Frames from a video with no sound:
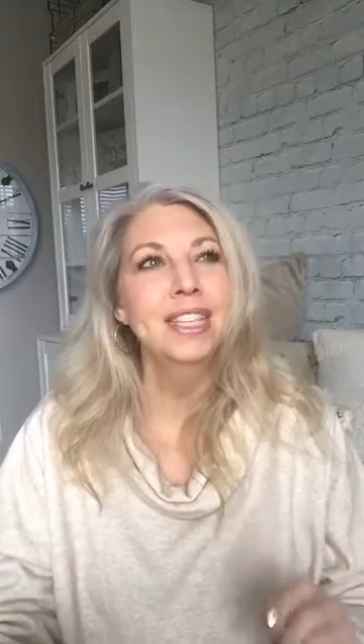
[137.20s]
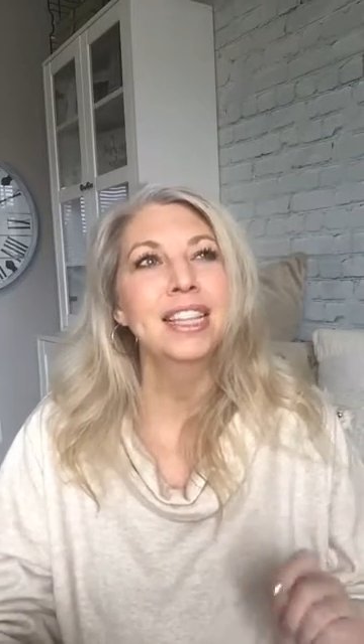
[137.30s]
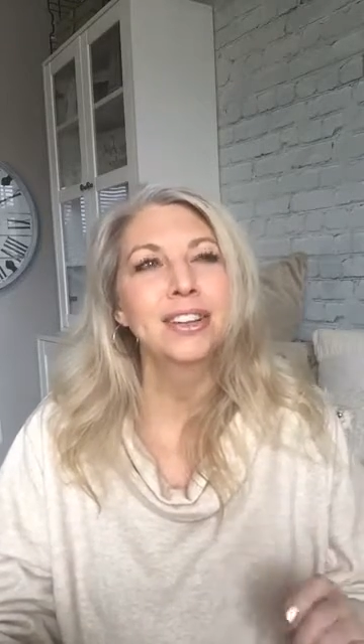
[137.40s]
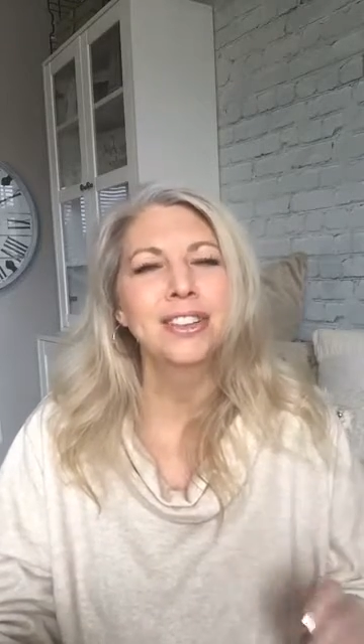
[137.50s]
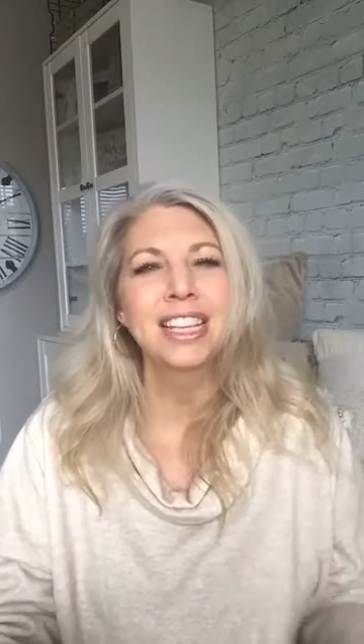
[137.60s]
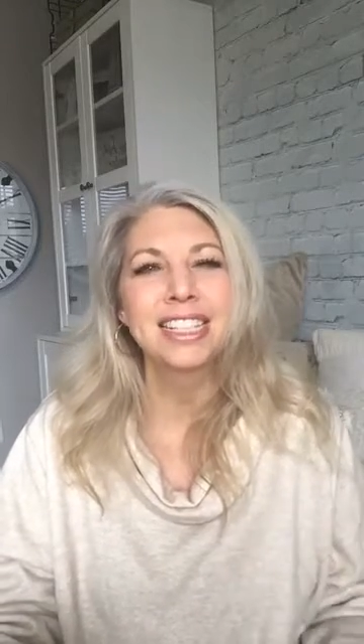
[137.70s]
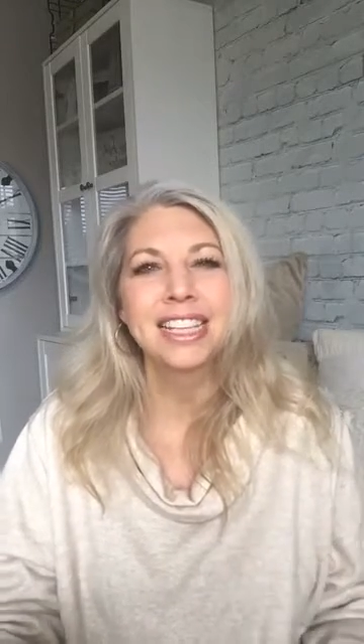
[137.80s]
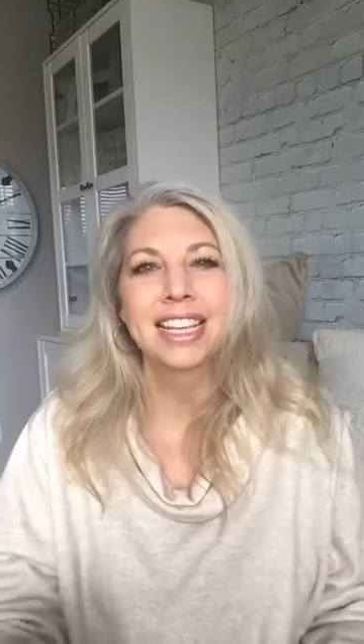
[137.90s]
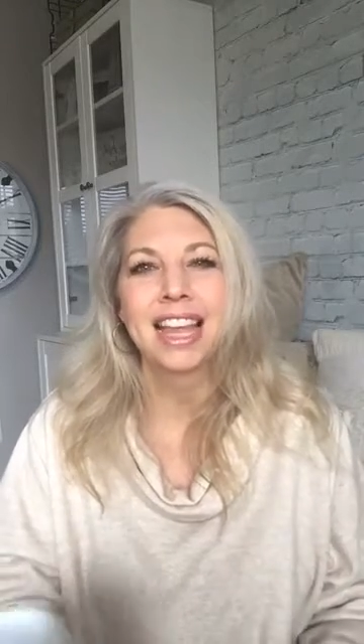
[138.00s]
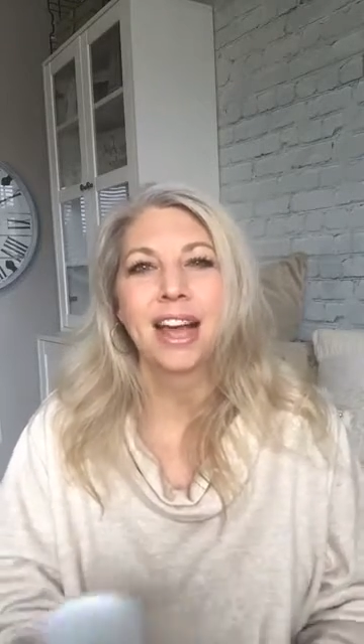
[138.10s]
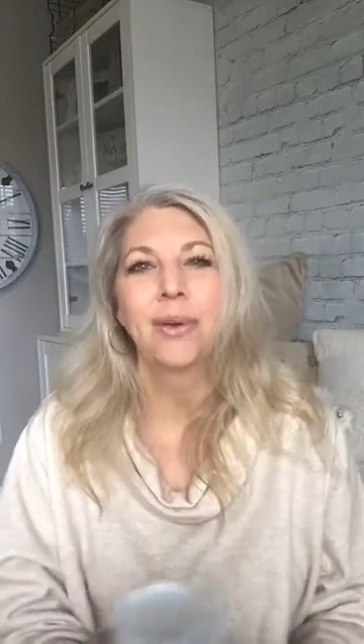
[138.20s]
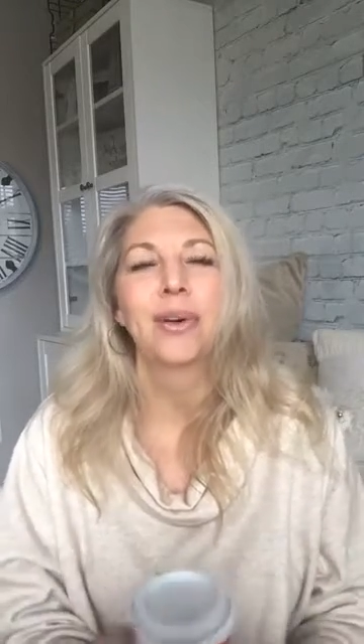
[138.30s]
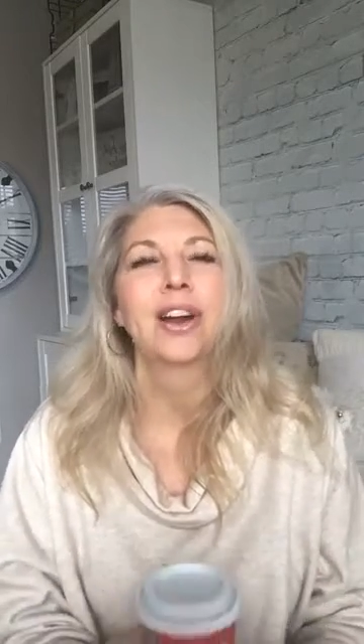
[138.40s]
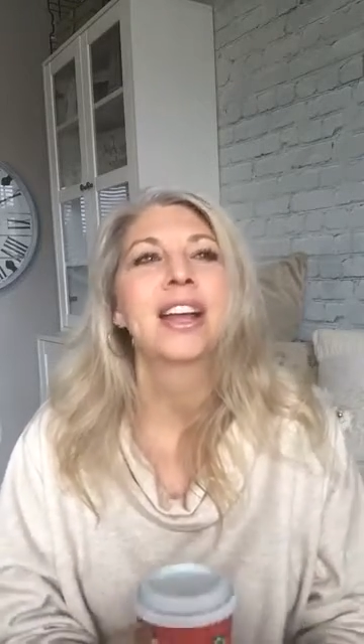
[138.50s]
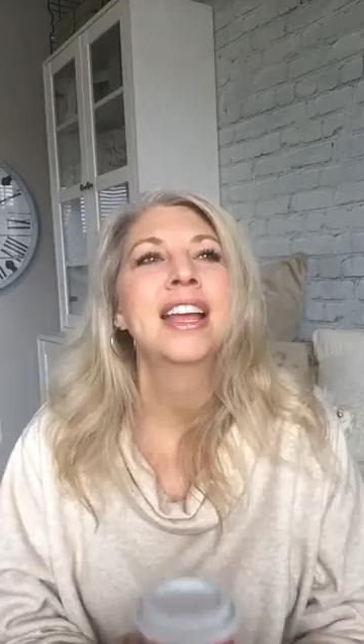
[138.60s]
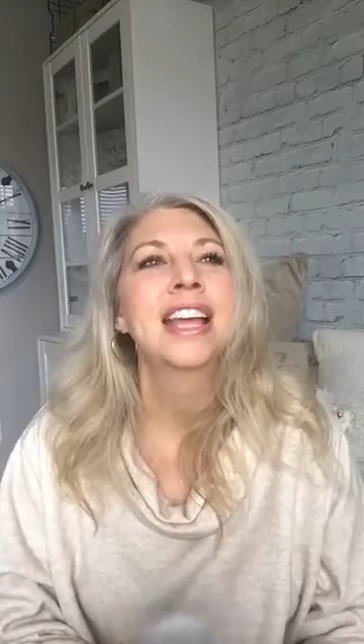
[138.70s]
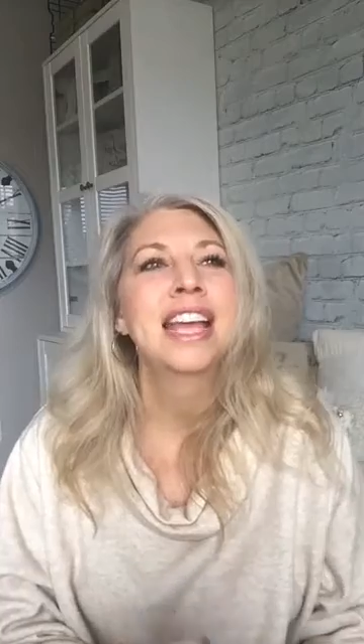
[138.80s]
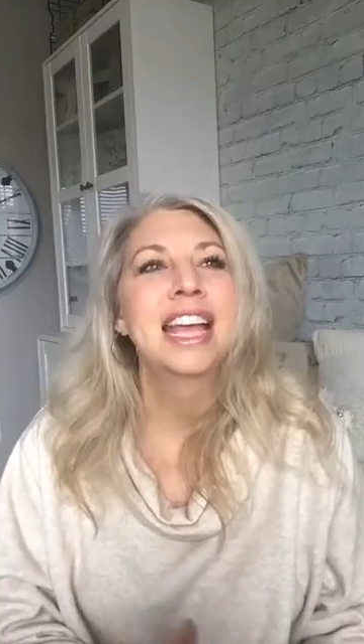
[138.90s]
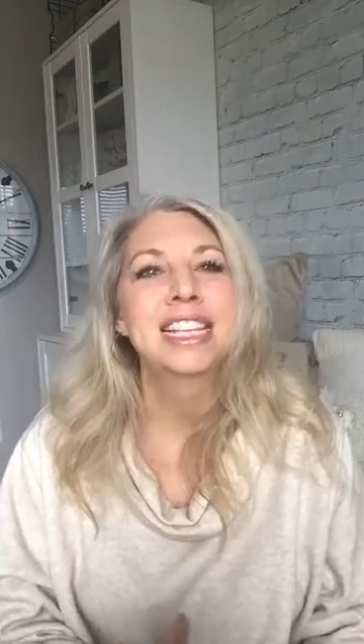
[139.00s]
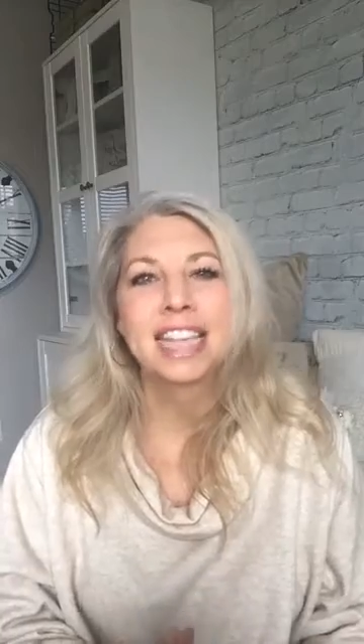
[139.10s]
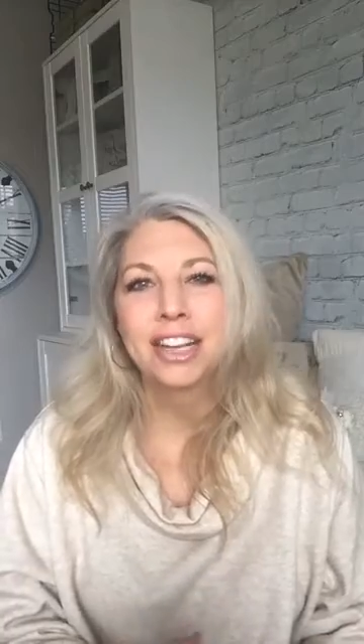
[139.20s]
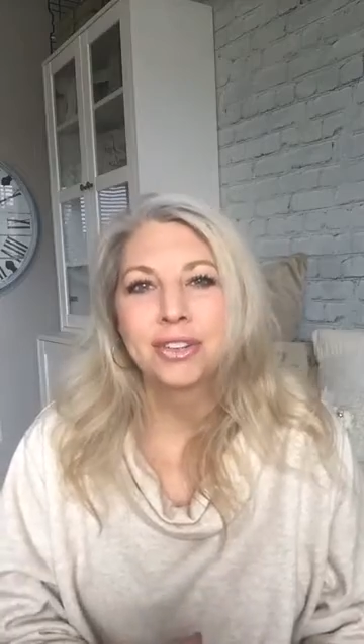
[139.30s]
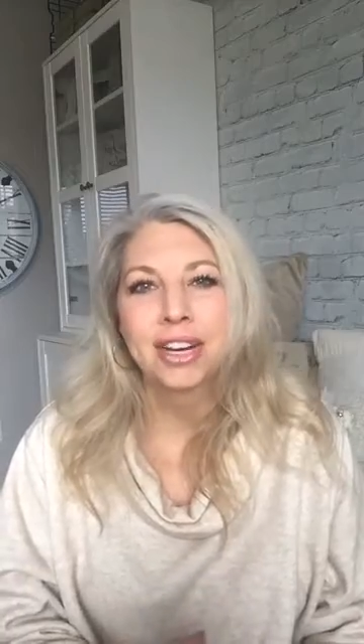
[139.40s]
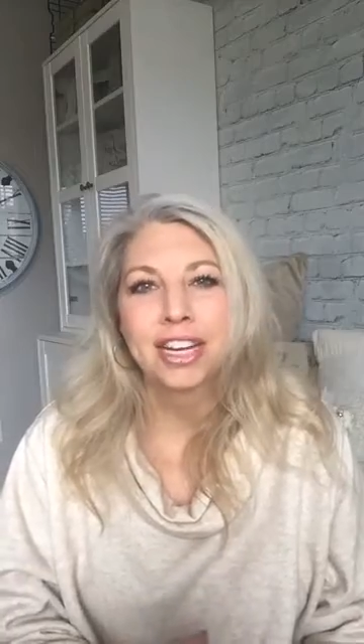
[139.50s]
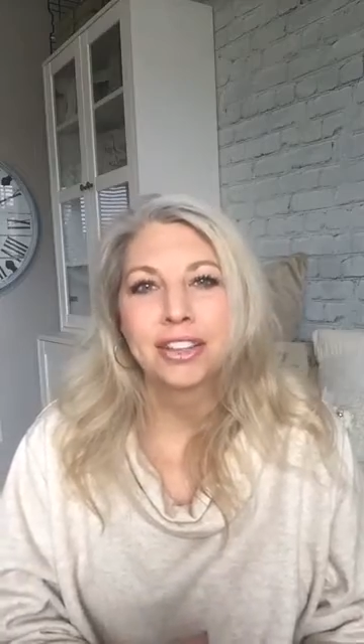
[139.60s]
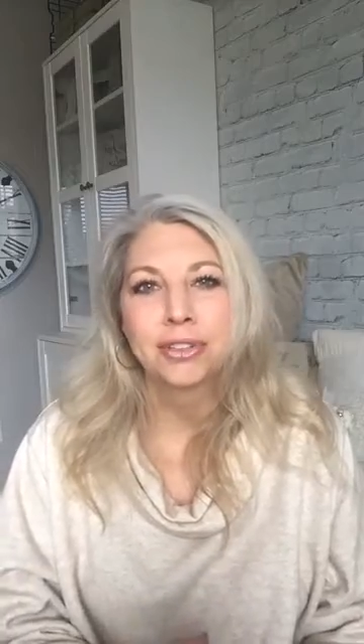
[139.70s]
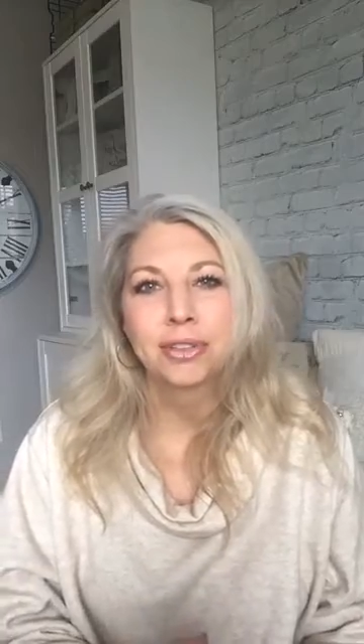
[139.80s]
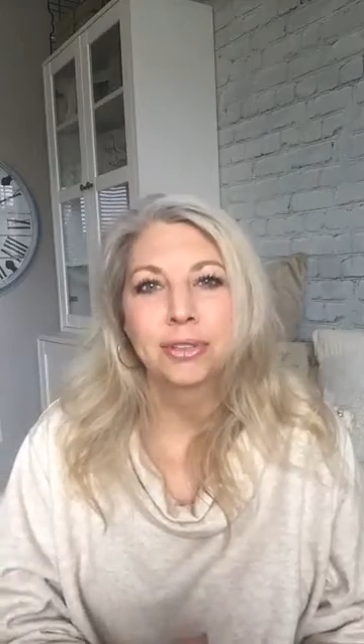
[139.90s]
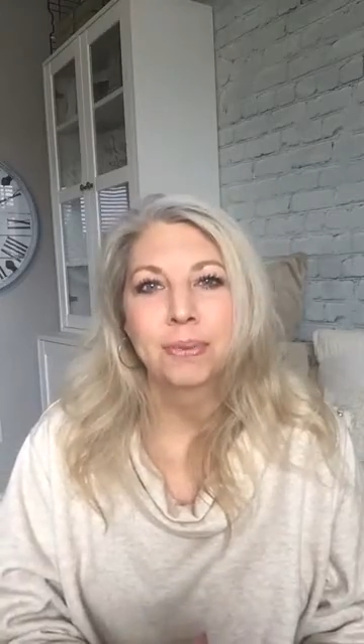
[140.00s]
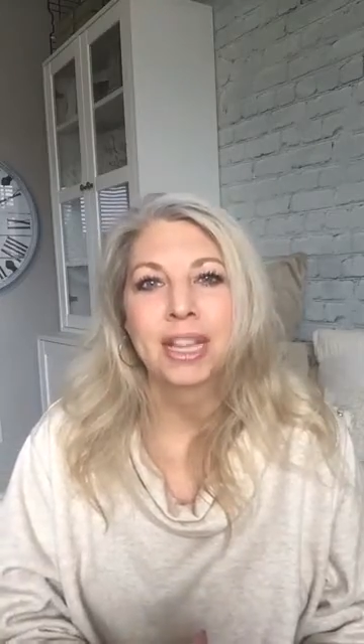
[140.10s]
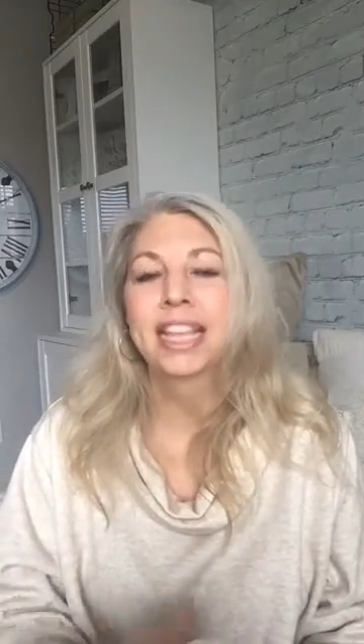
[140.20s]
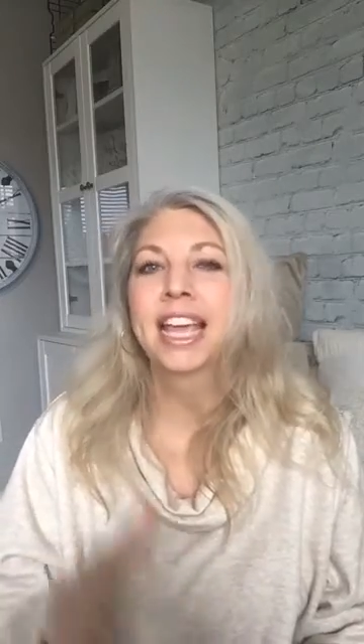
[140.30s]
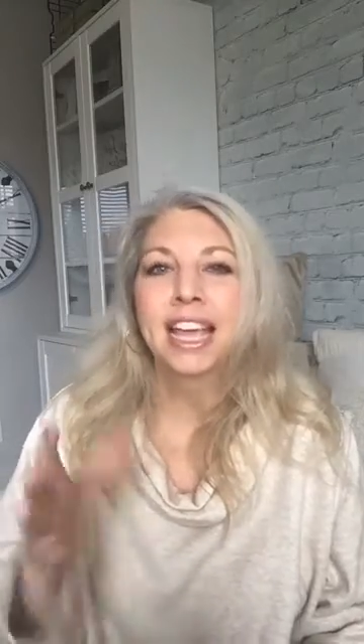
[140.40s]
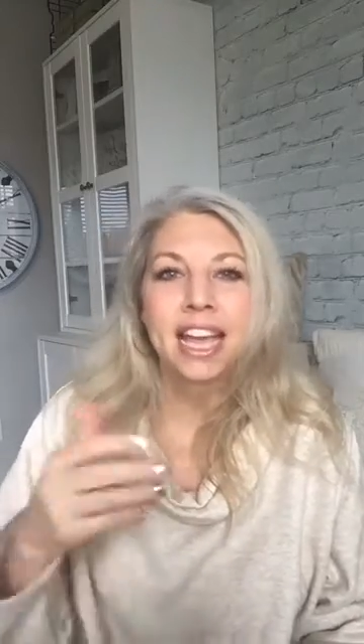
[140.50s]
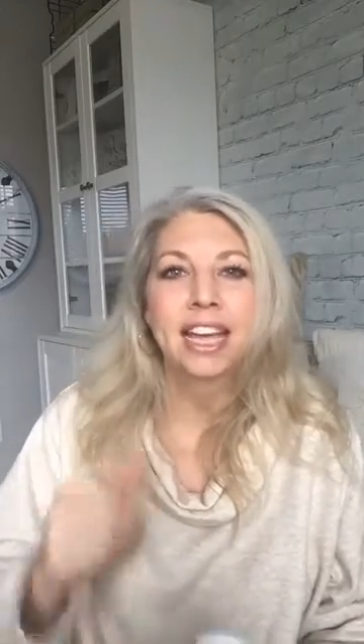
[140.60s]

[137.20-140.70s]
Little things like that, or exaggerating the truth, being like, yeah,